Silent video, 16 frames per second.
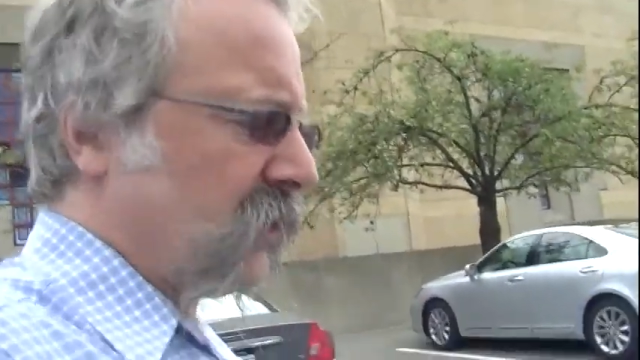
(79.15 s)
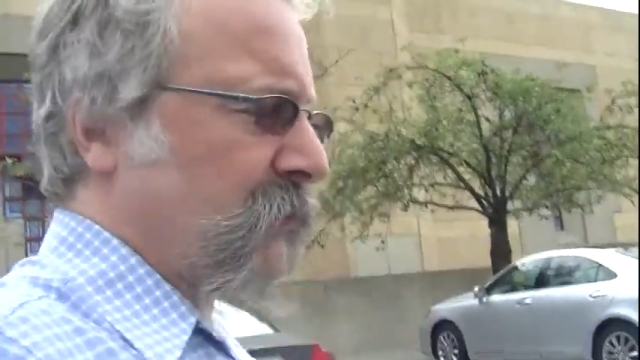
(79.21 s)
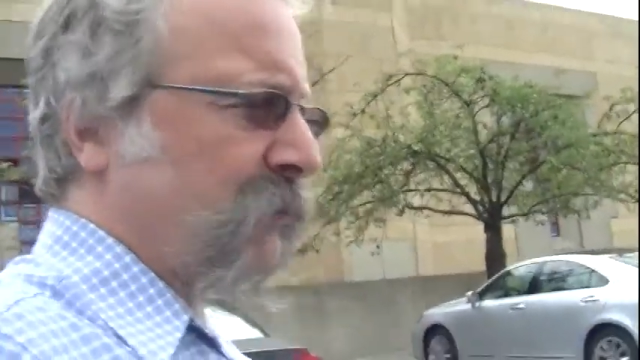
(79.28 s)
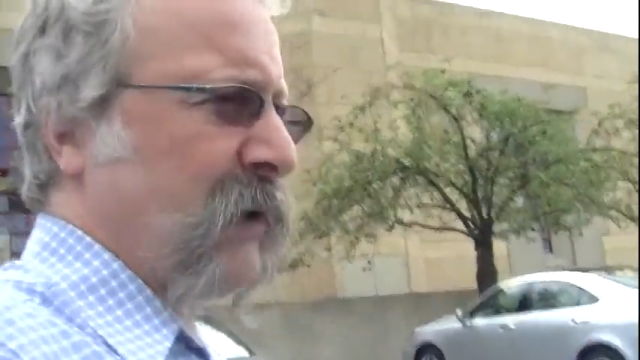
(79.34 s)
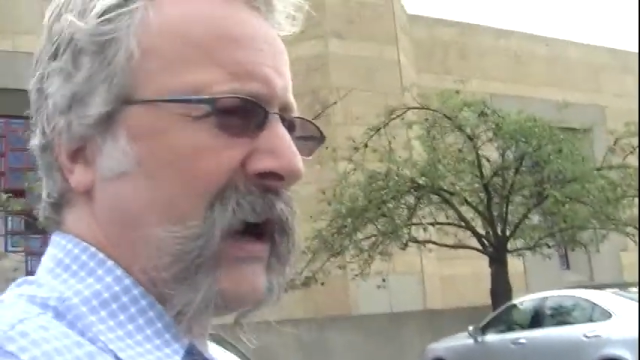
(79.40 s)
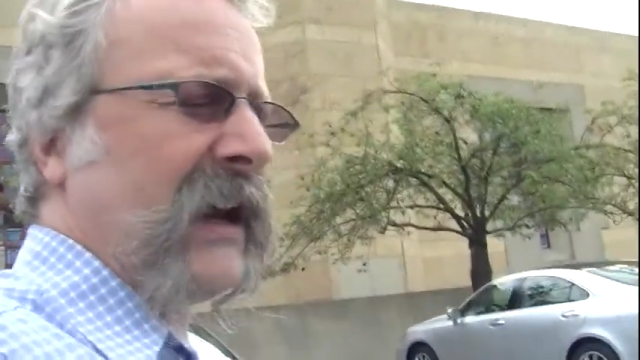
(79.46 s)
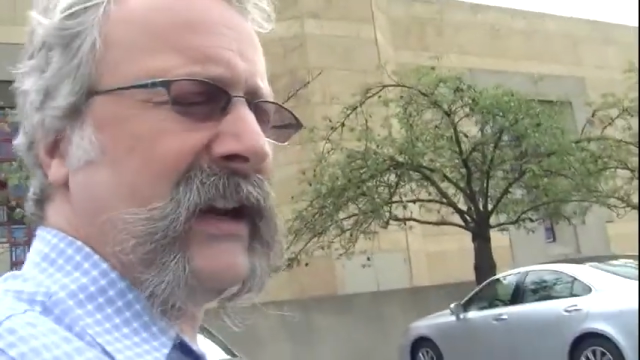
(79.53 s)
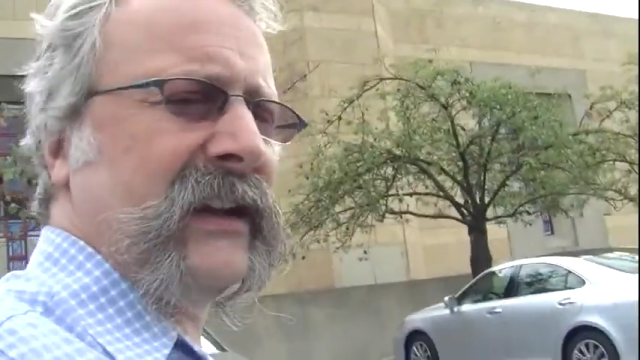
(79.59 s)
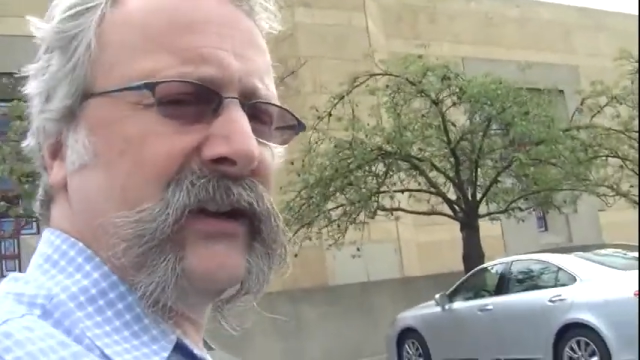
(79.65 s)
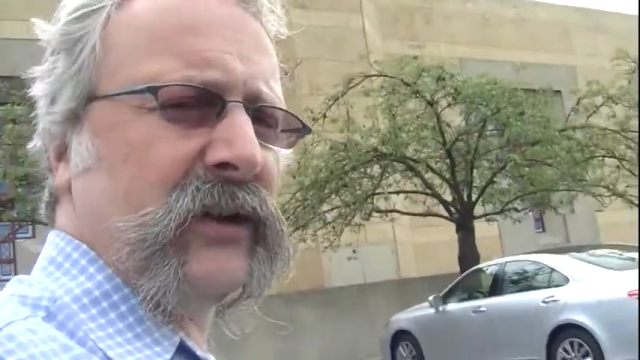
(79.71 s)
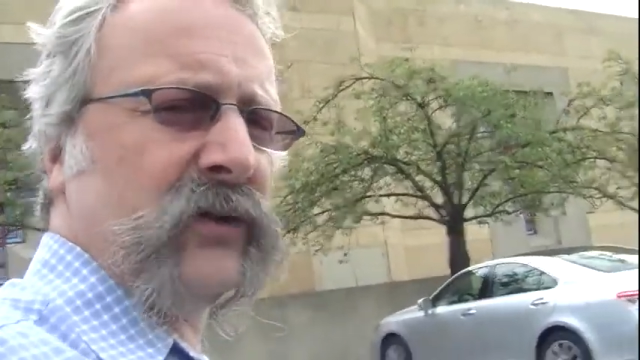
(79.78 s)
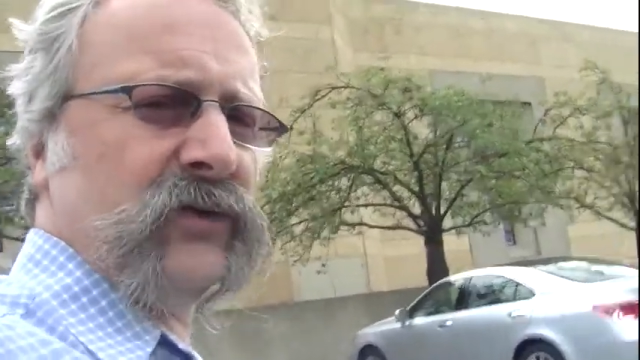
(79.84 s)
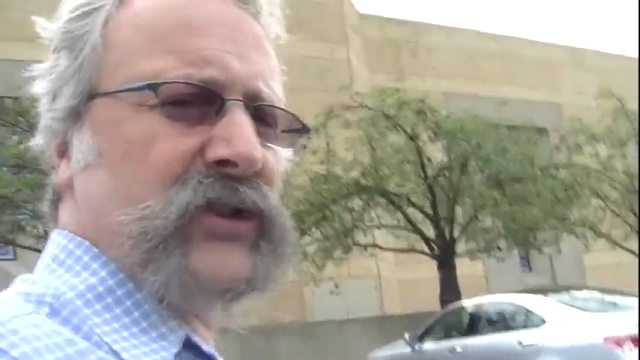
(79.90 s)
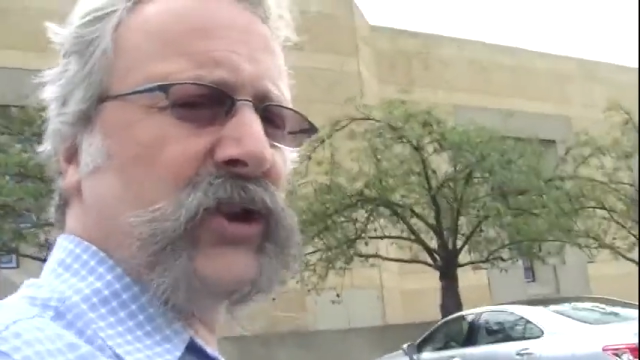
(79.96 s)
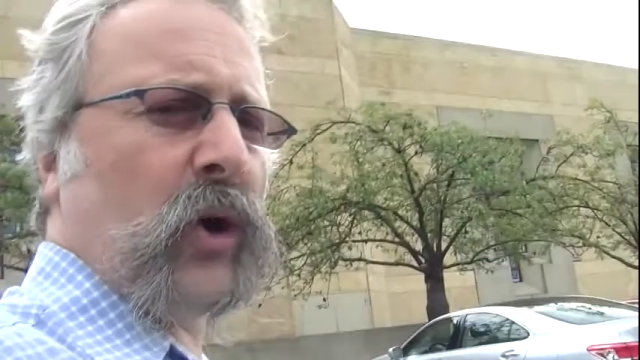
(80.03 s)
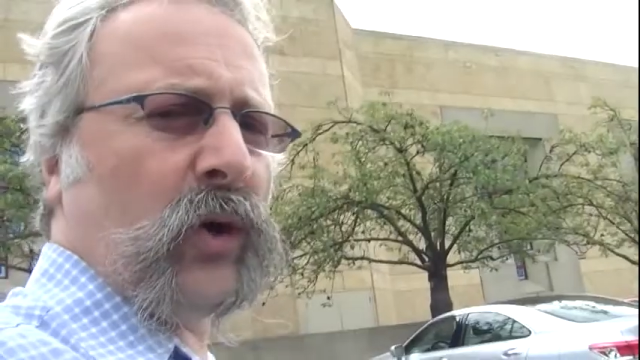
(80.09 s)
that the
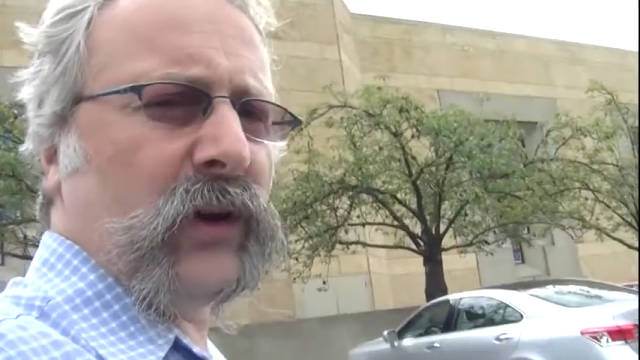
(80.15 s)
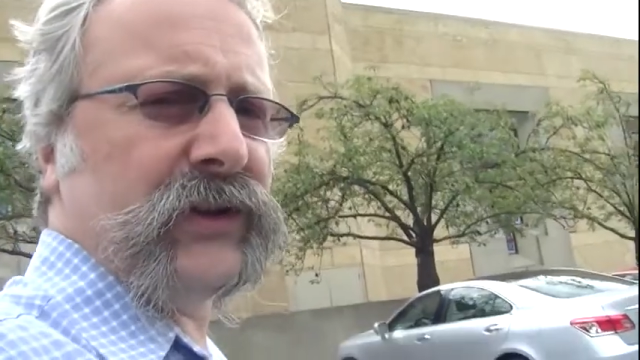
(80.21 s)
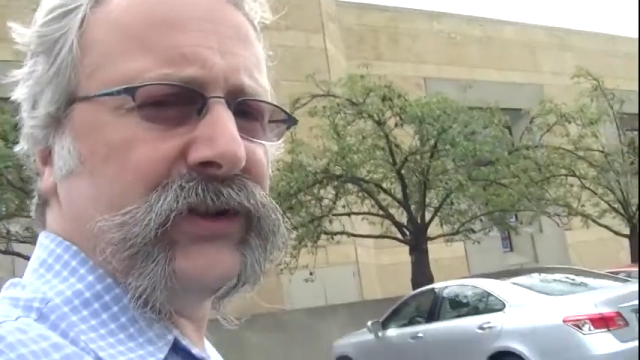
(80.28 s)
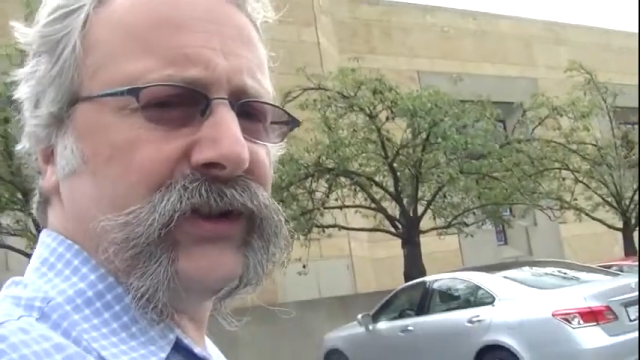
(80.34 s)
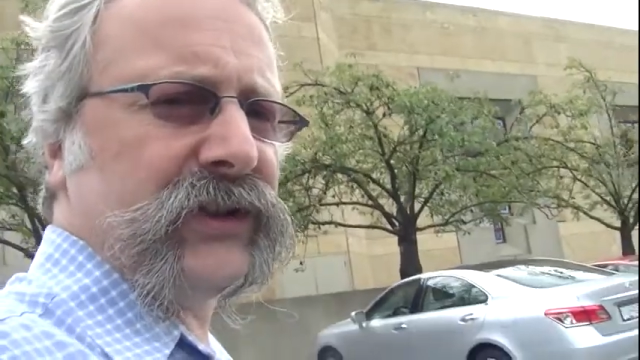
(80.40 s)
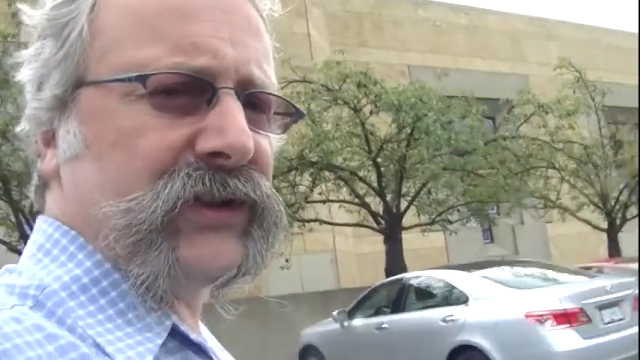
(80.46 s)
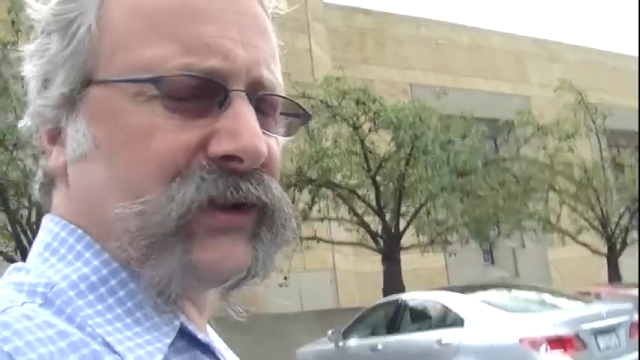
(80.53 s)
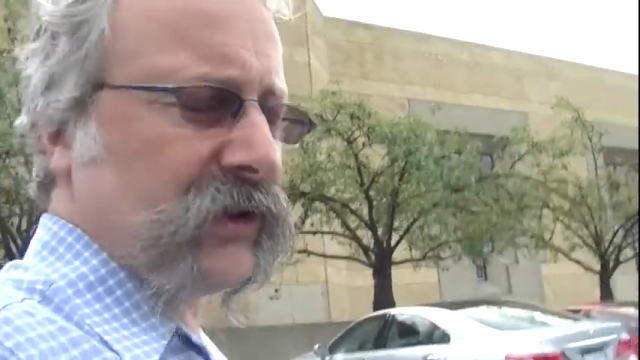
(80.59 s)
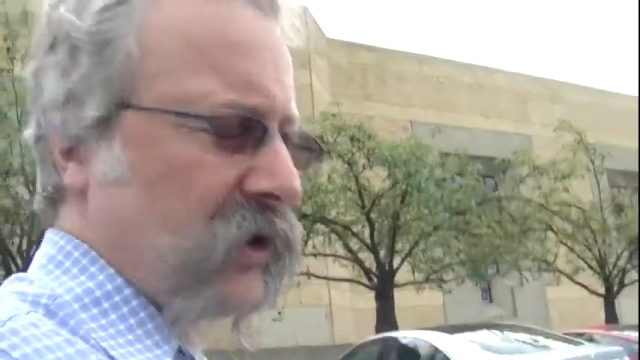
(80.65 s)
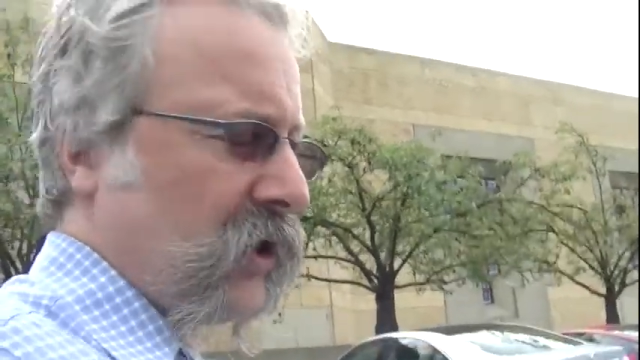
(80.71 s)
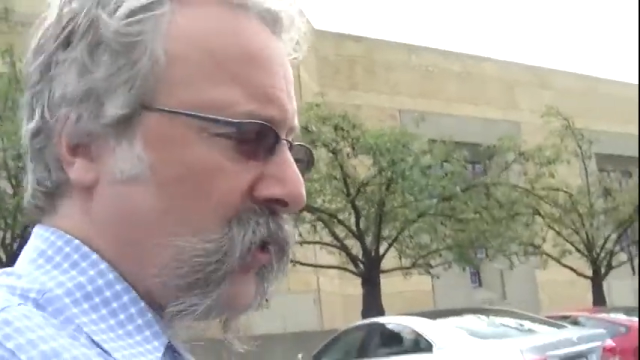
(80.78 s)
paleogeologists